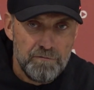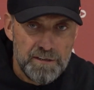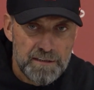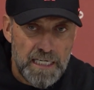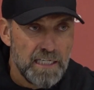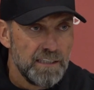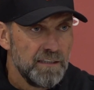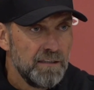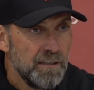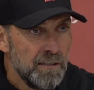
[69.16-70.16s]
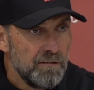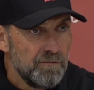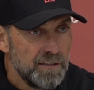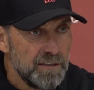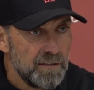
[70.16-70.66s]
needed Ali.
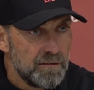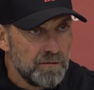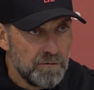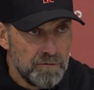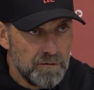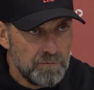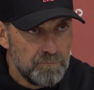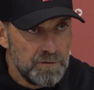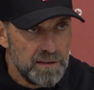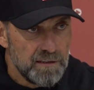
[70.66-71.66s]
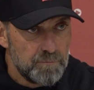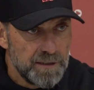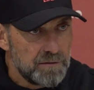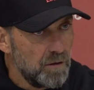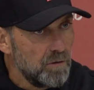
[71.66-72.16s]
Millie's
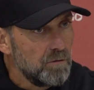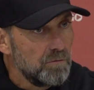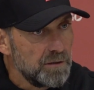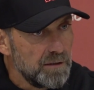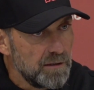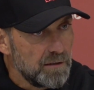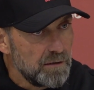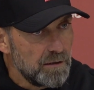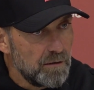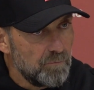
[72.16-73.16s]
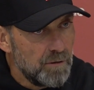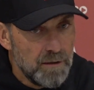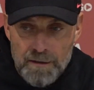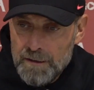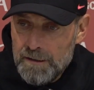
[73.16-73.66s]
big toe, we needed a
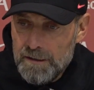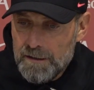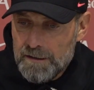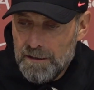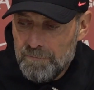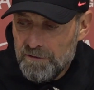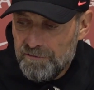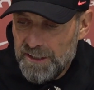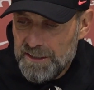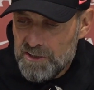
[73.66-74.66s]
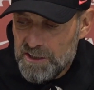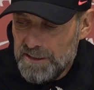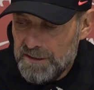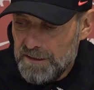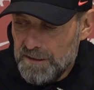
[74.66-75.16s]
couple of things,
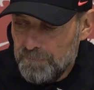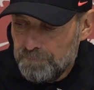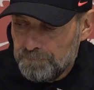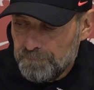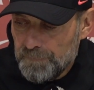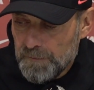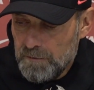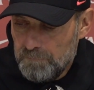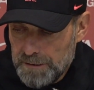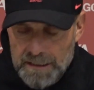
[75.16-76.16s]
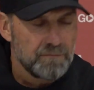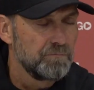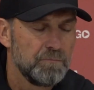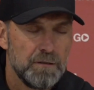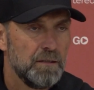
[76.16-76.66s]
but
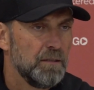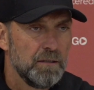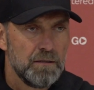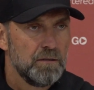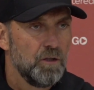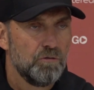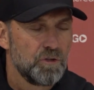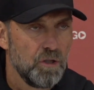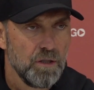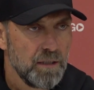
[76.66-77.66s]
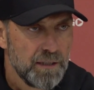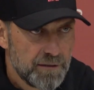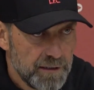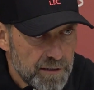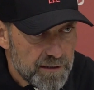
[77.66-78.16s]
overall I
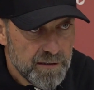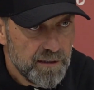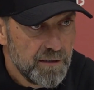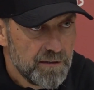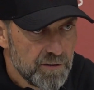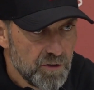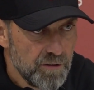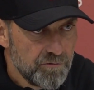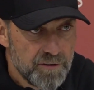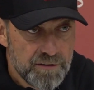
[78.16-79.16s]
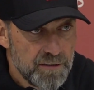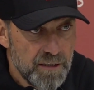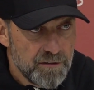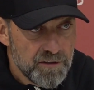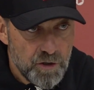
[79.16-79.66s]
think it's a
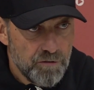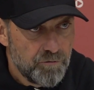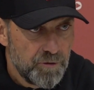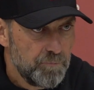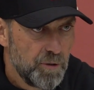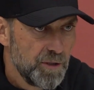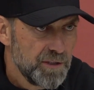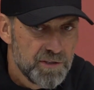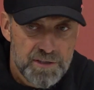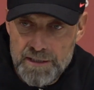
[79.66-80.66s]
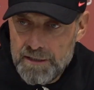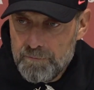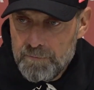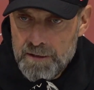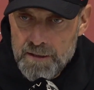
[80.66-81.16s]
deserved 3 points,
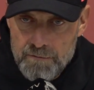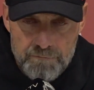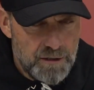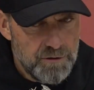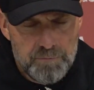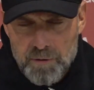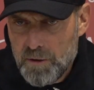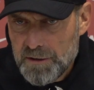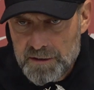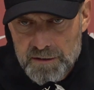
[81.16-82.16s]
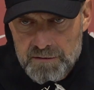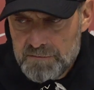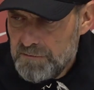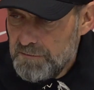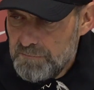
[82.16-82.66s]
very important,